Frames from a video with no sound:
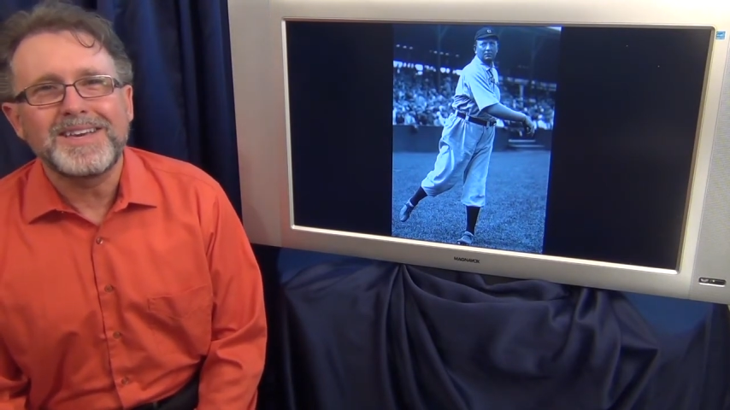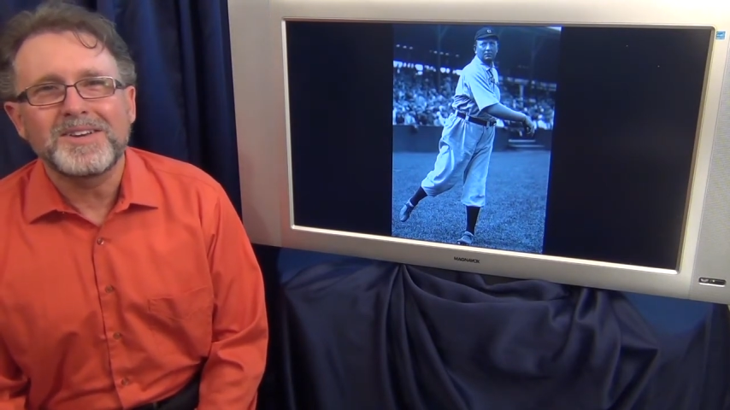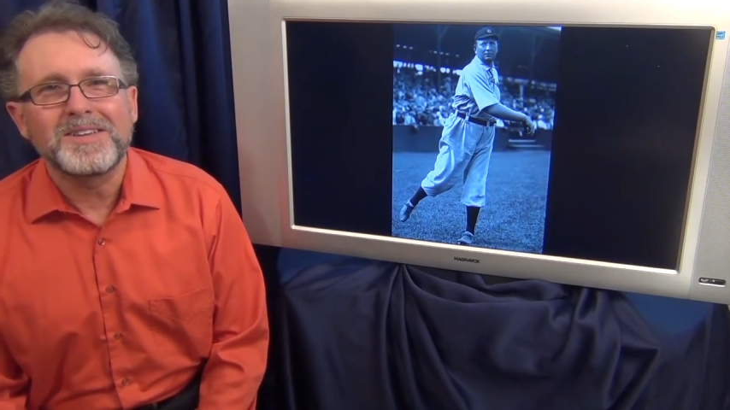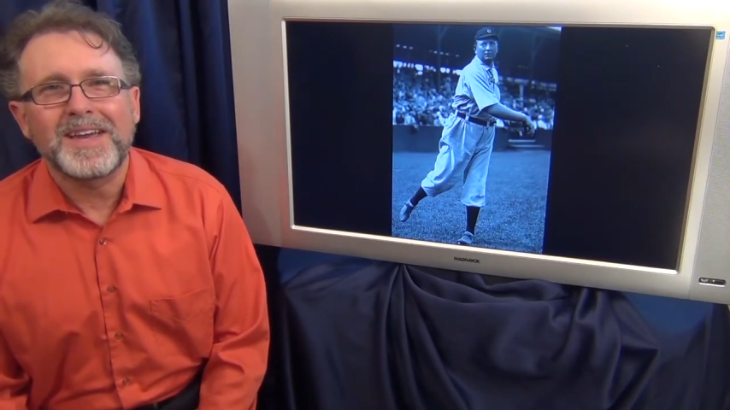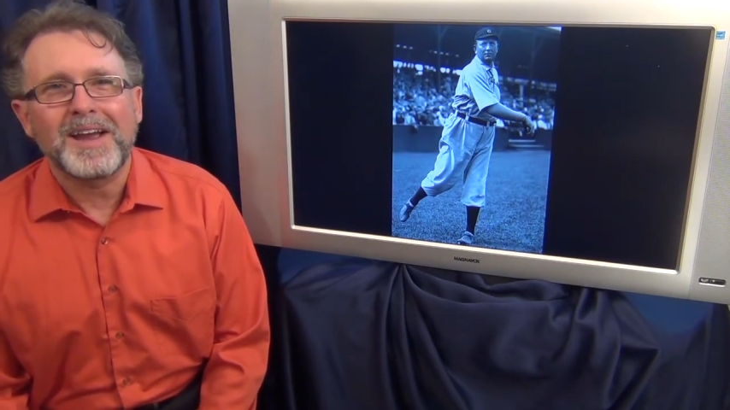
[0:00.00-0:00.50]

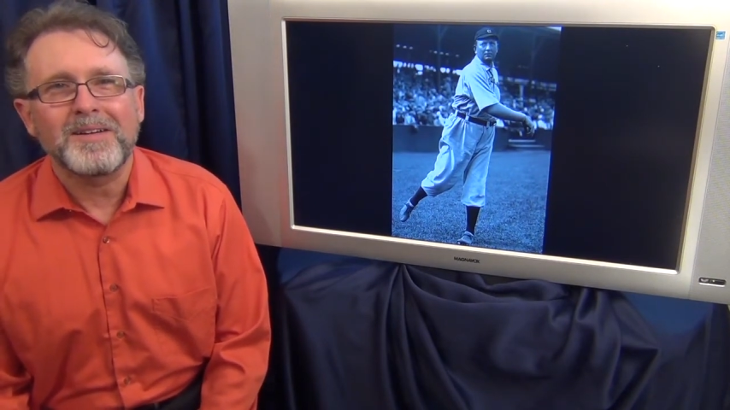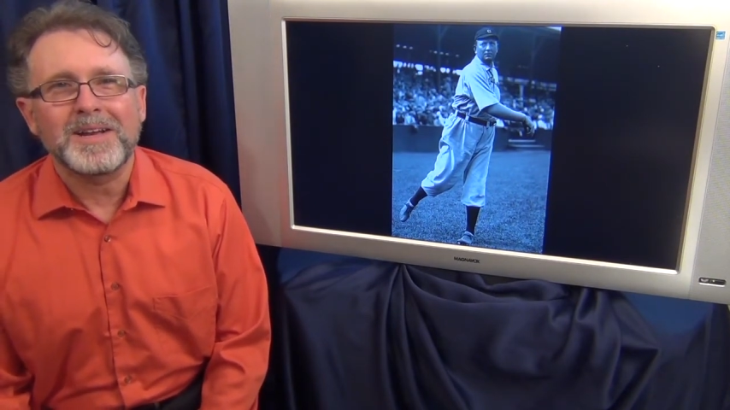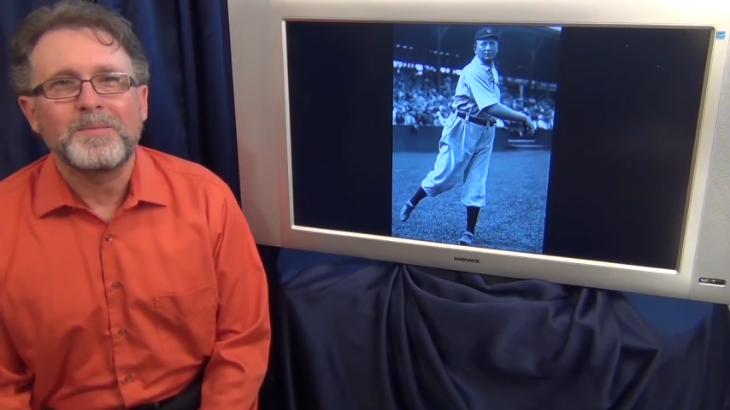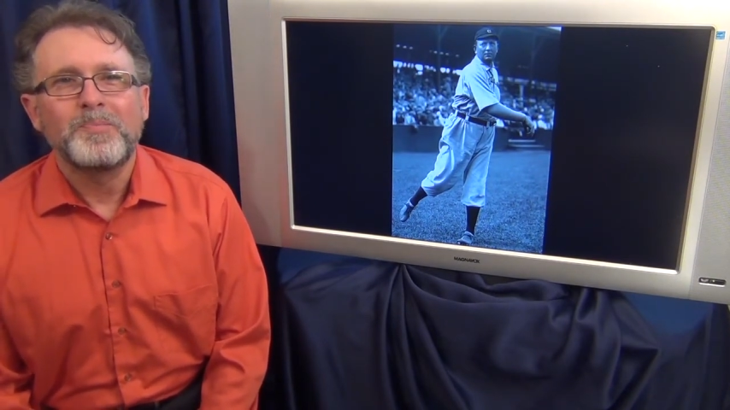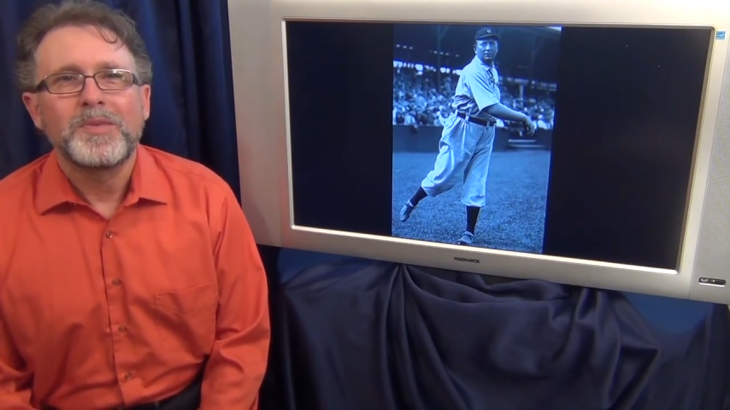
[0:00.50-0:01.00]
could
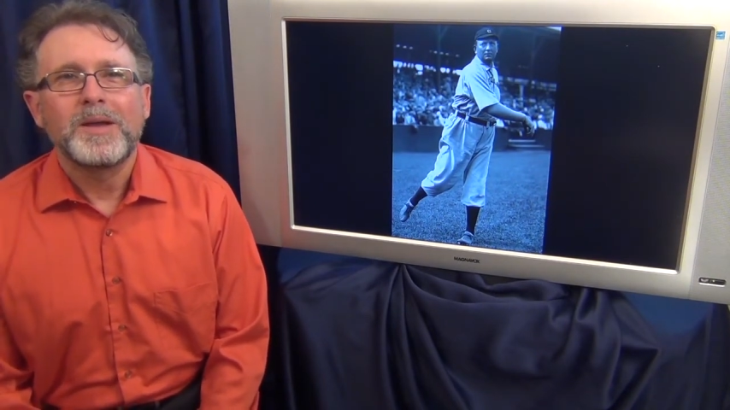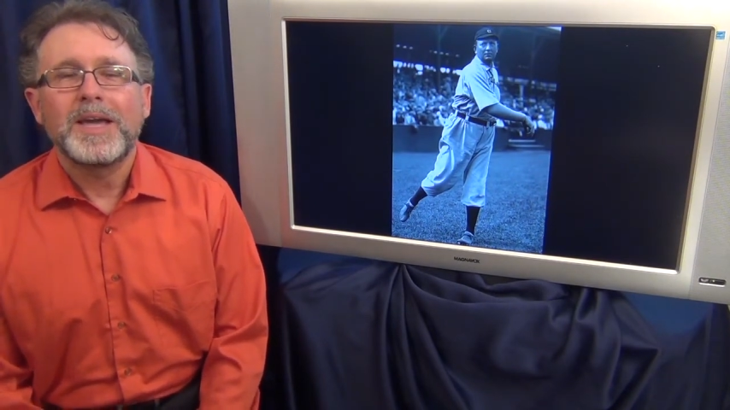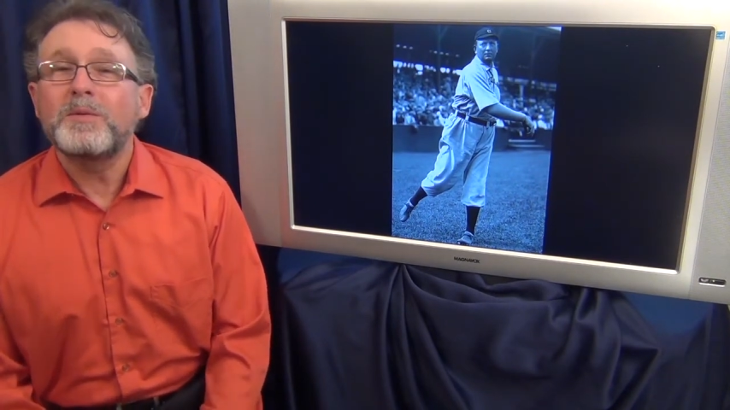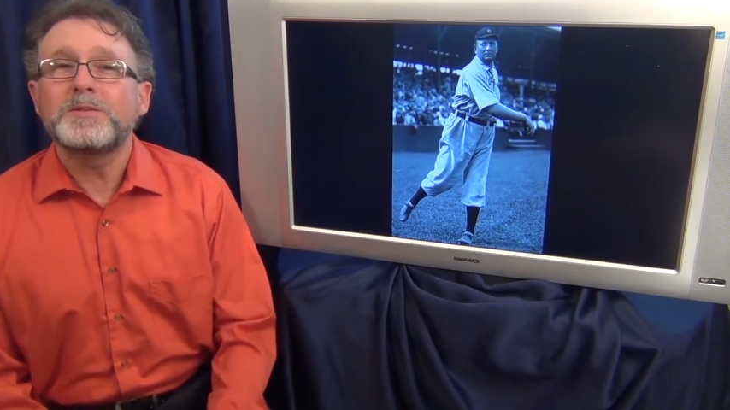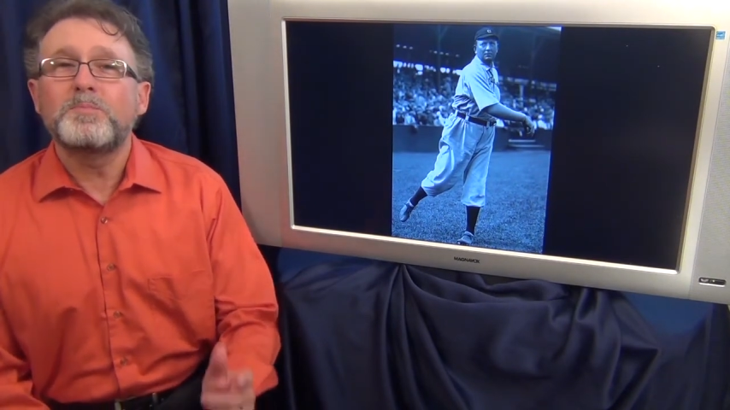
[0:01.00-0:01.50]
carry.
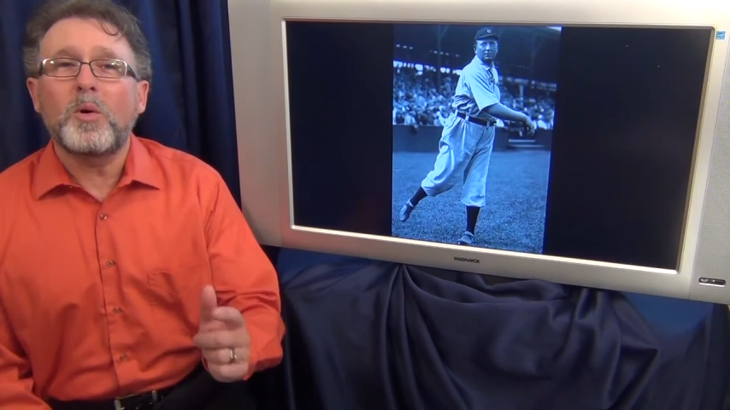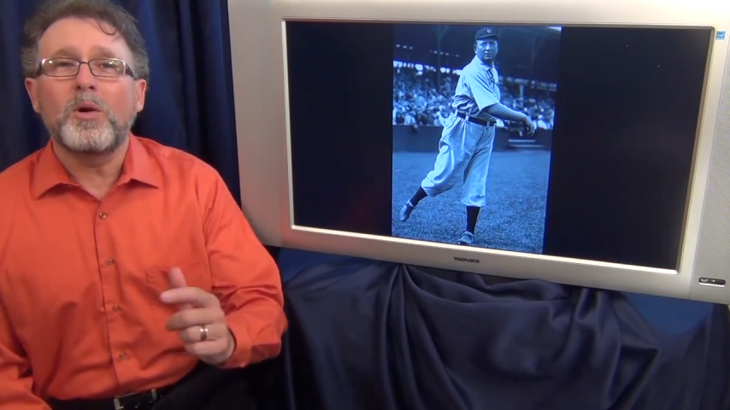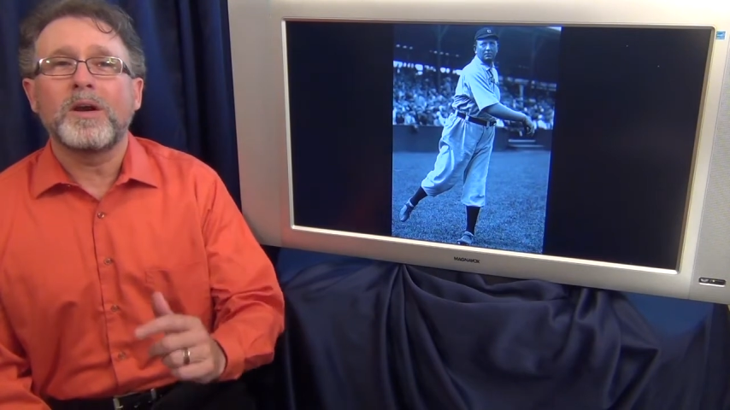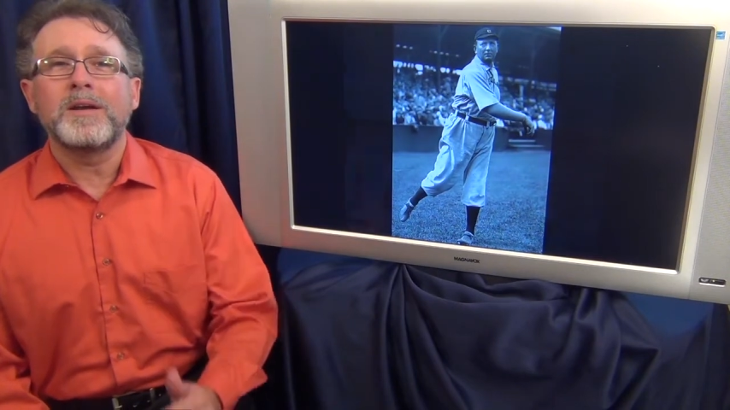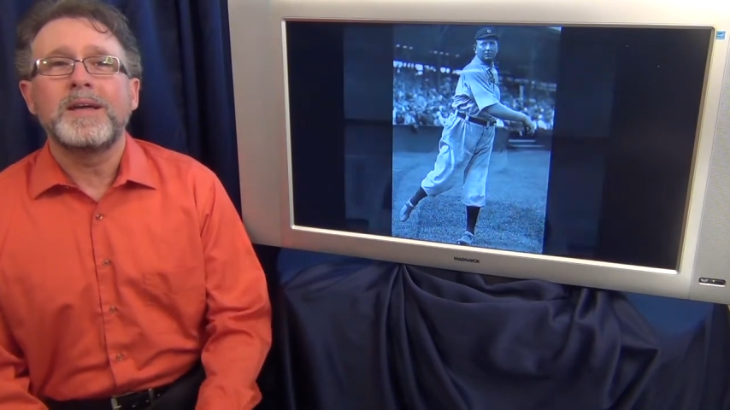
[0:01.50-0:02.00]
He was
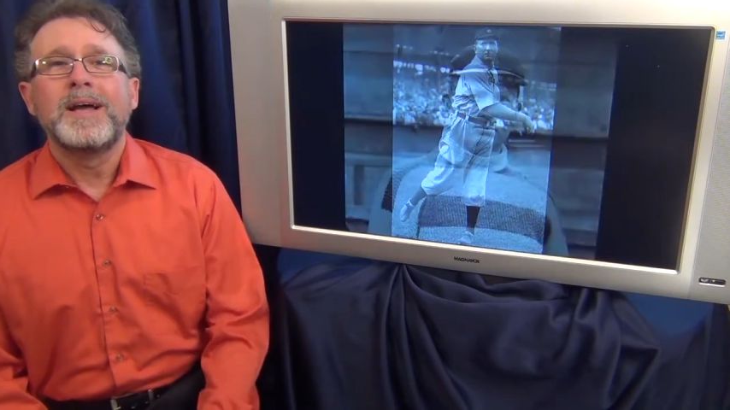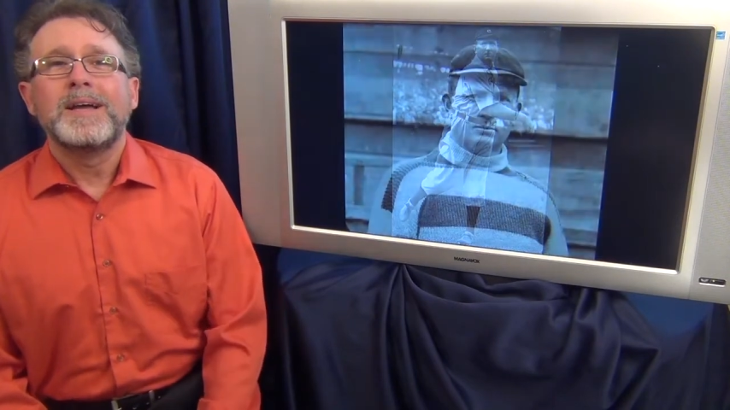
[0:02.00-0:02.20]
born